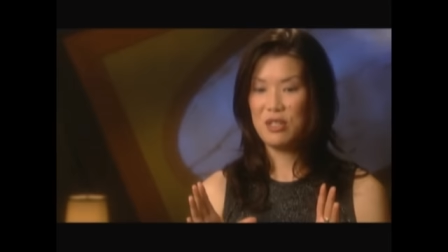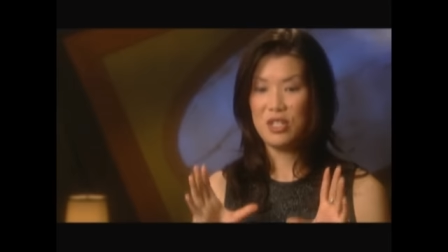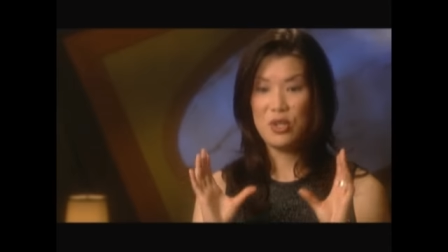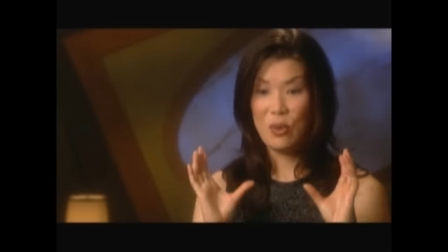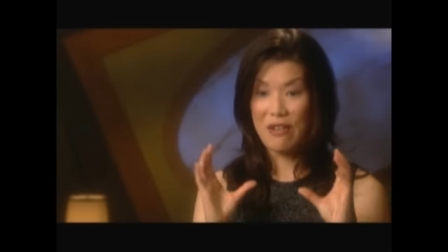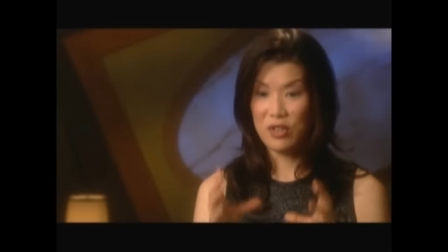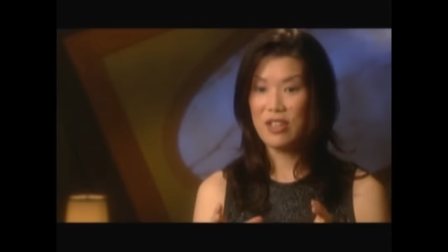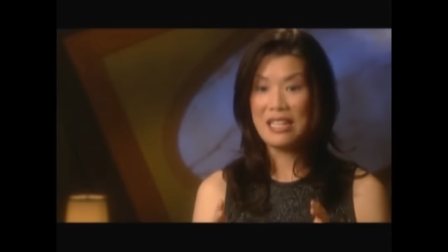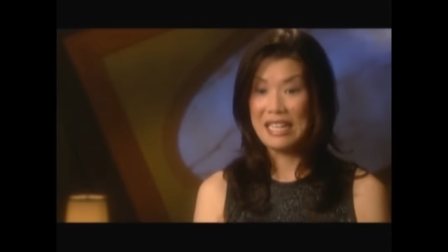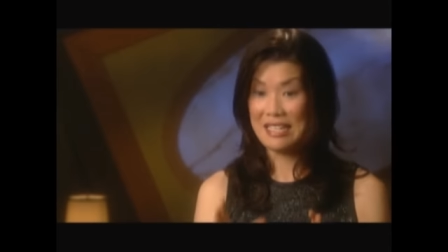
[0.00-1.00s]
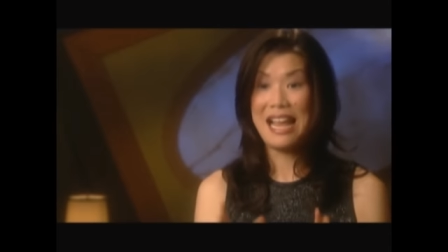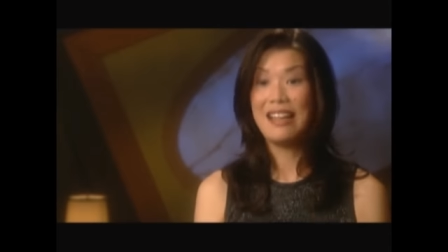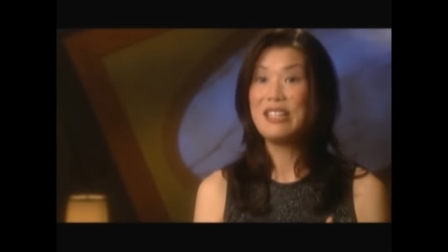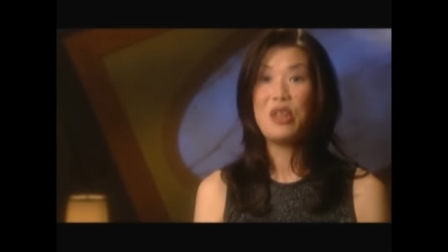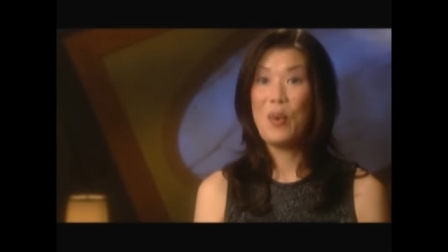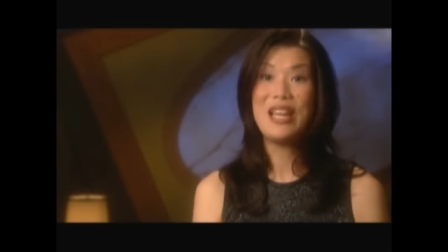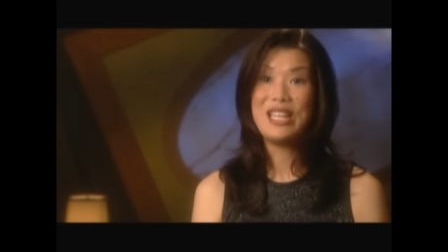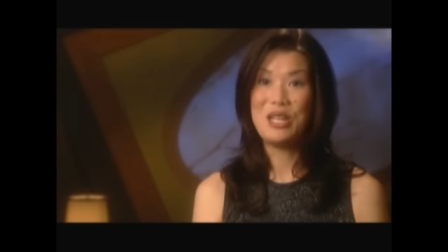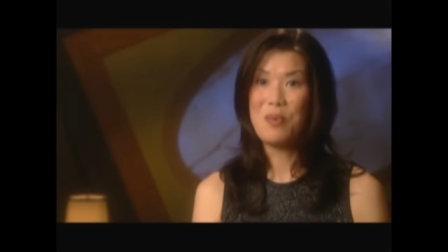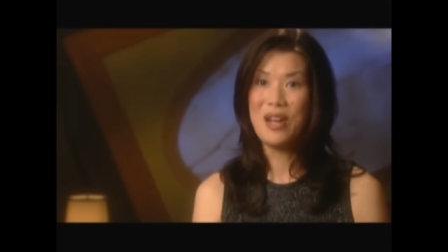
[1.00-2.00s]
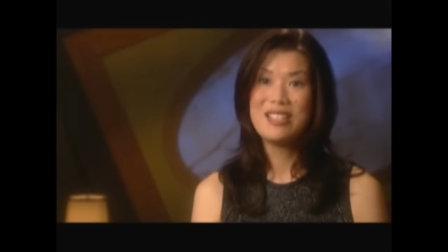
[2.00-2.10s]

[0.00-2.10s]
The pick for season 1, and for that matter